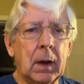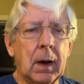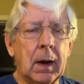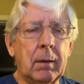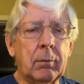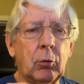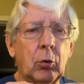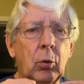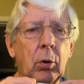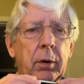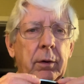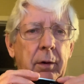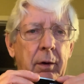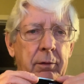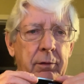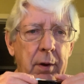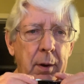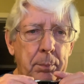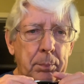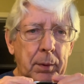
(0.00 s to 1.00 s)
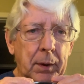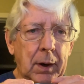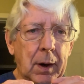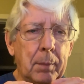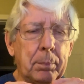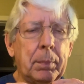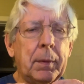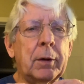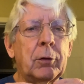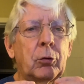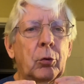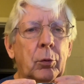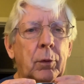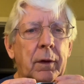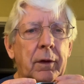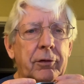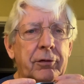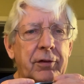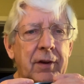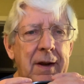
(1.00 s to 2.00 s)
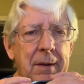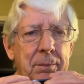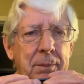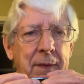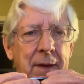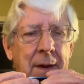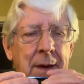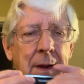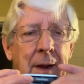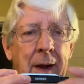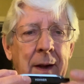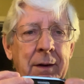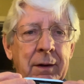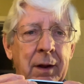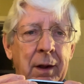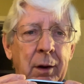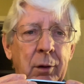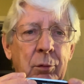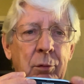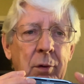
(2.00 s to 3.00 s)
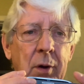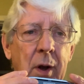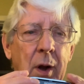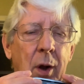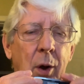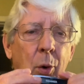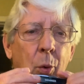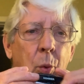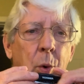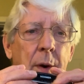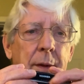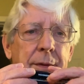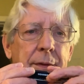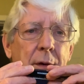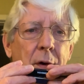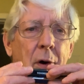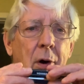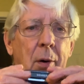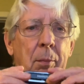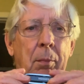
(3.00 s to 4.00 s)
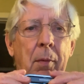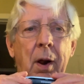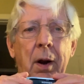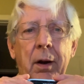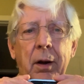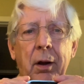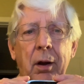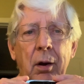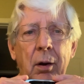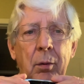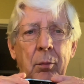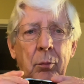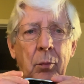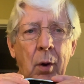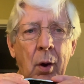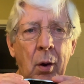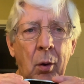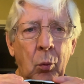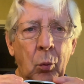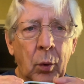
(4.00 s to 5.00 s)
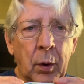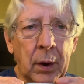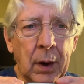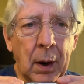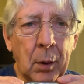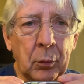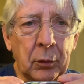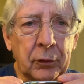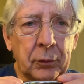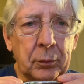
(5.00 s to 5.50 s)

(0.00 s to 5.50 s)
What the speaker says: I'm going to tip it up and do the same thing I did with the harmonica when I